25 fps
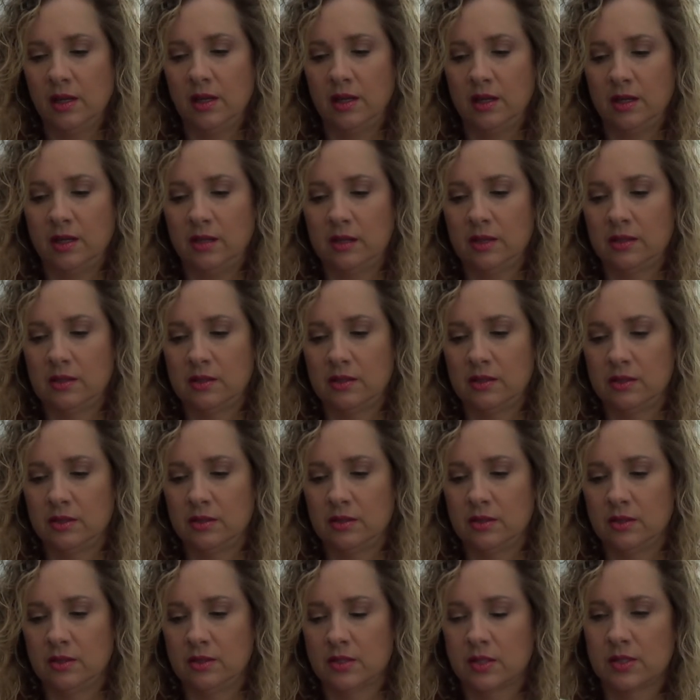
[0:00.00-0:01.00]
and
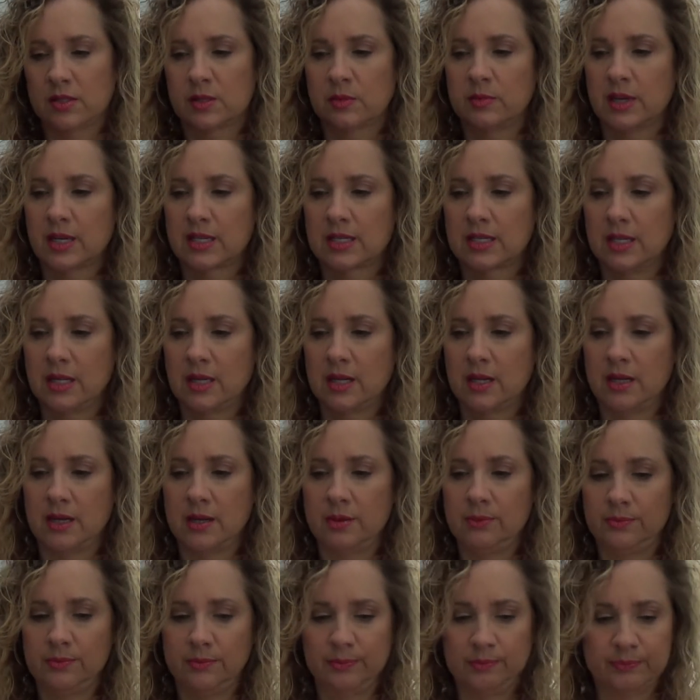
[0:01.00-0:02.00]
you just mix it
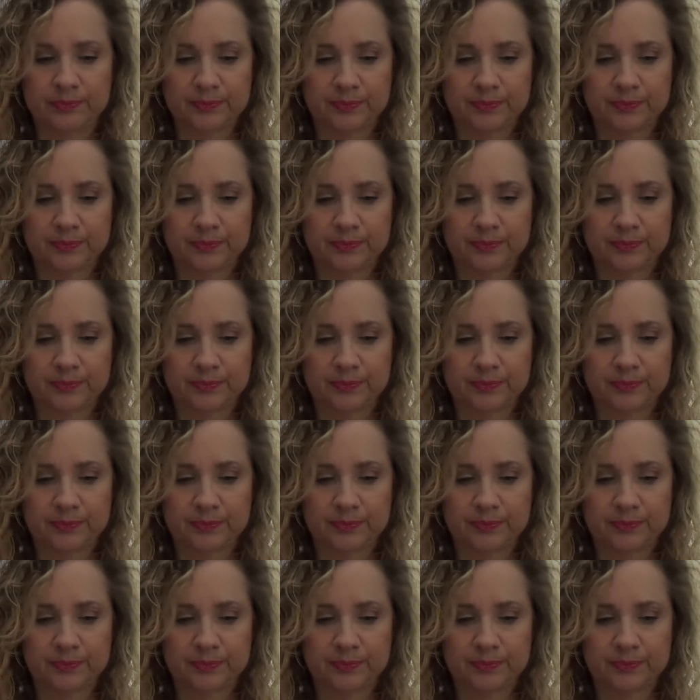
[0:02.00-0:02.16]
in.